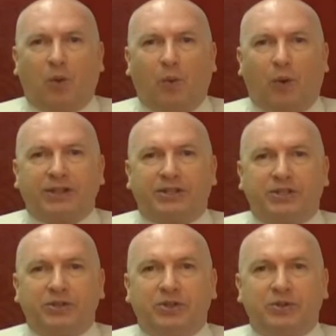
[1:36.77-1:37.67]
What do
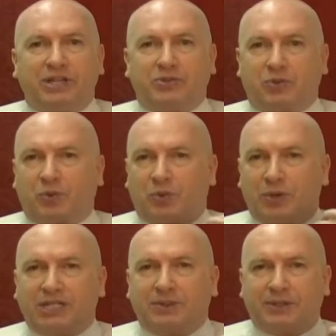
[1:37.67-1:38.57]
you do that's
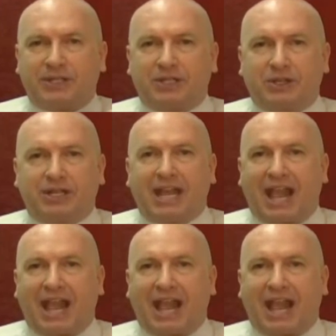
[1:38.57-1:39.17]
really, really good,